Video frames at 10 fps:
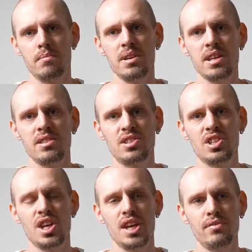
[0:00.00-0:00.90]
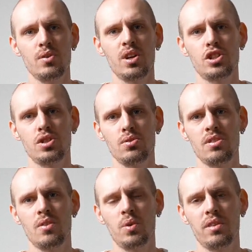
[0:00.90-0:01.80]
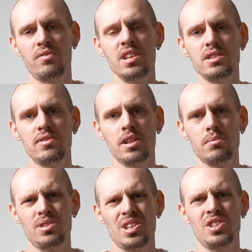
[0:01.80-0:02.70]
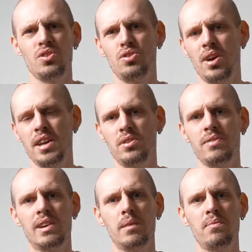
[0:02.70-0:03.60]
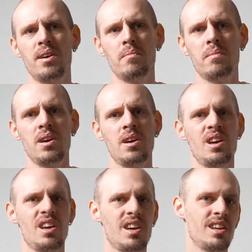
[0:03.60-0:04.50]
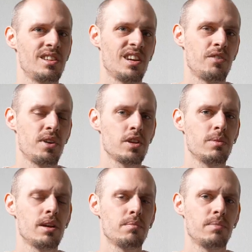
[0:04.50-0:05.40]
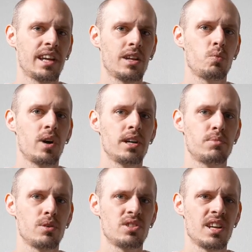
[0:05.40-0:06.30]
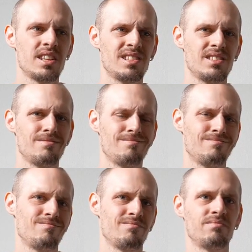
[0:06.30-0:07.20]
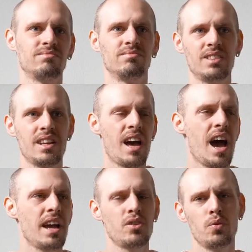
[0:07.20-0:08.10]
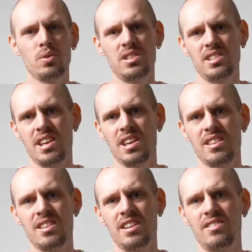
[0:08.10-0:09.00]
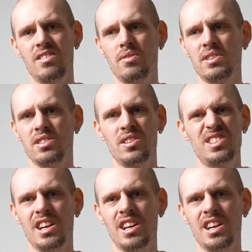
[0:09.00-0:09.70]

Means if you want to shoot one of these films and you try to develop them in a regular black and white process, I don't would say that the results